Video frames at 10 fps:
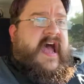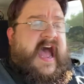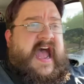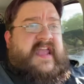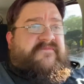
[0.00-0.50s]

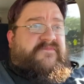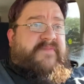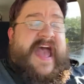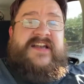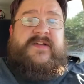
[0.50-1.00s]
I
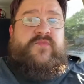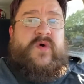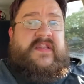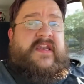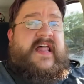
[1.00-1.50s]
packed up
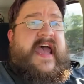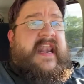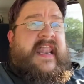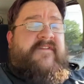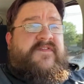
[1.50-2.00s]
what little I had
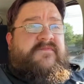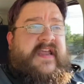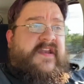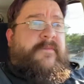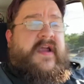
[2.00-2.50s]
left
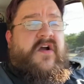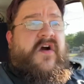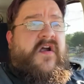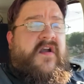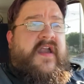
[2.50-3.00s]
into my
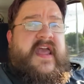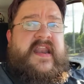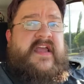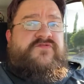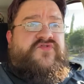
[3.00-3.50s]
car
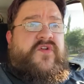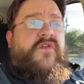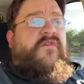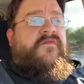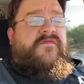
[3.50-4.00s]
and I
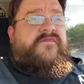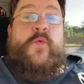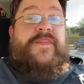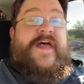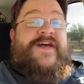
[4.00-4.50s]
drove
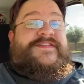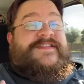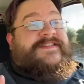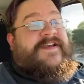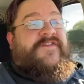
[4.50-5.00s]

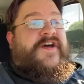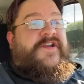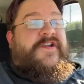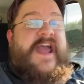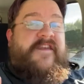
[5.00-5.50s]

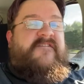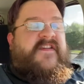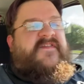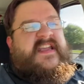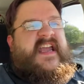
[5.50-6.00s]

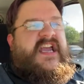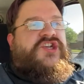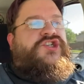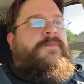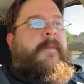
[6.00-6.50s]
1,750
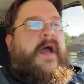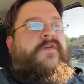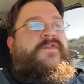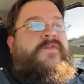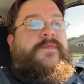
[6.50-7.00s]
ish
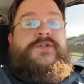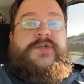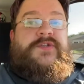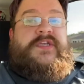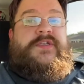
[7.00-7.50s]
miles from New
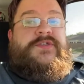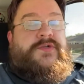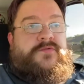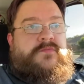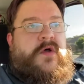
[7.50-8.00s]
Jersey
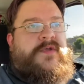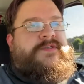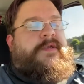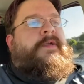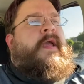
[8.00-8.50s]
to
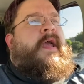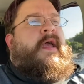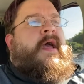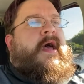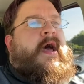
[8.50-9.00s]
Austin.
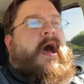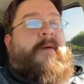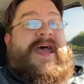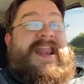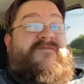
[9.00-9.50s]

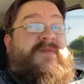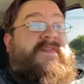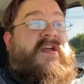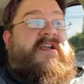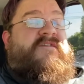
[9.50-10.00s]
Uh, and I've
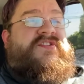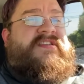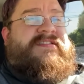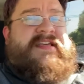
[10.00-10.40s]
been there ever since.